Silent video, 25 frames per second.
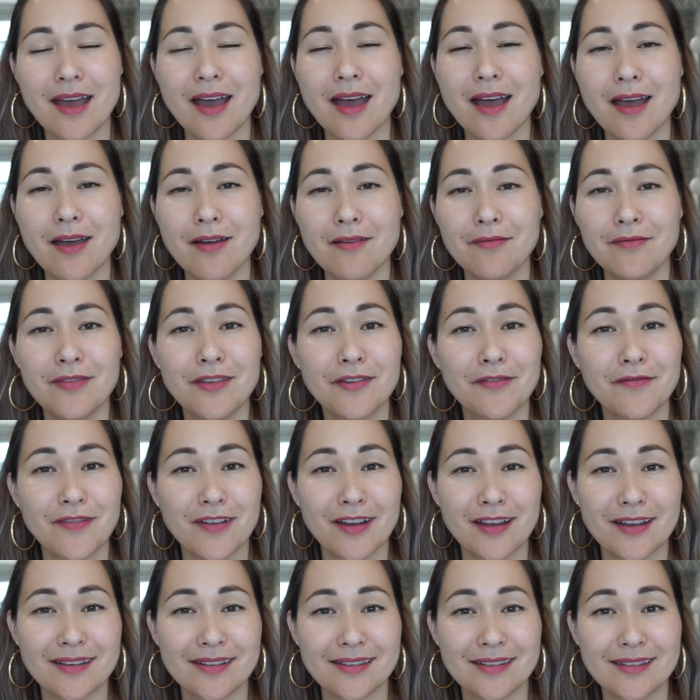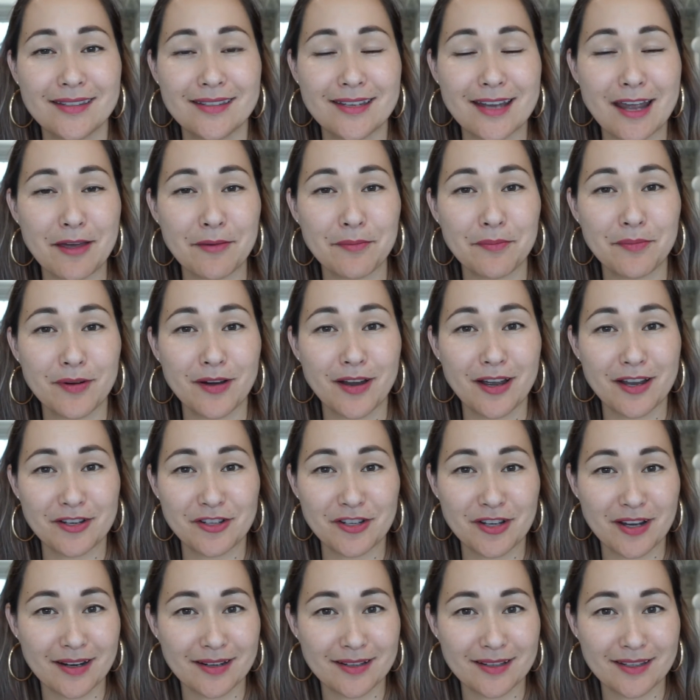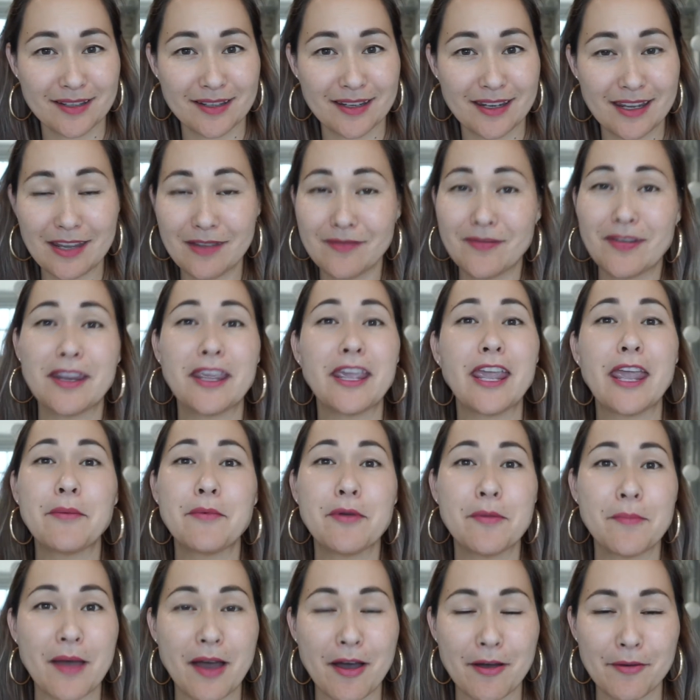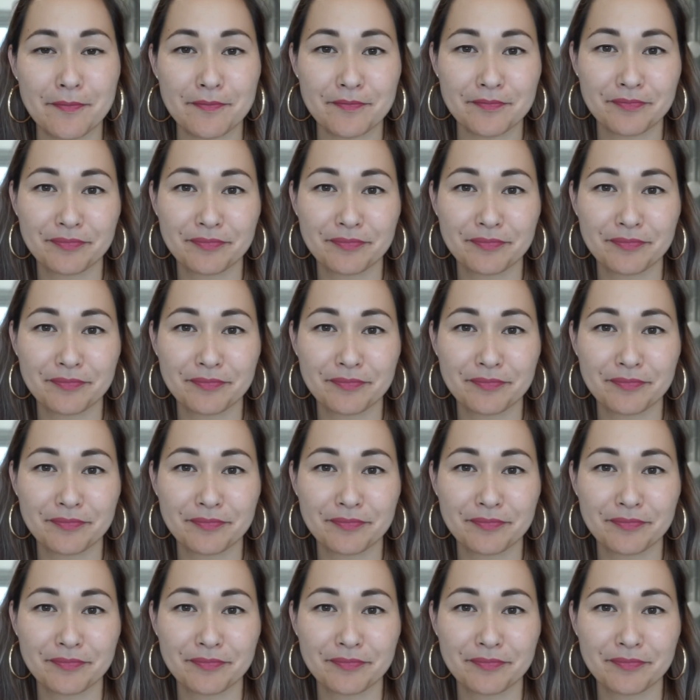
of the Front Step project even came about.